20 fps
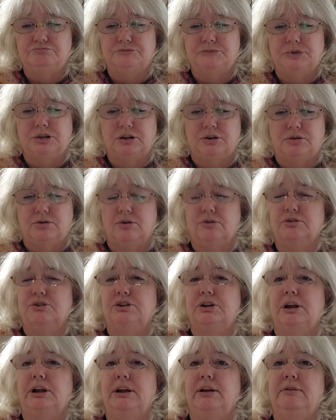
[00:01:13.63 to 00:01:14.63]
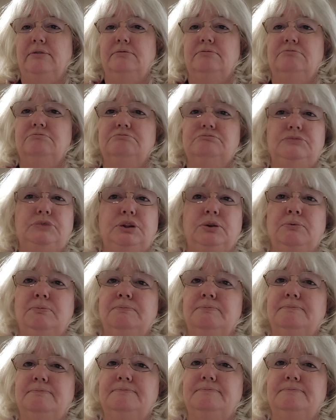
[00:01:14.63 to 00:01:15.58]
to crochet? Nope.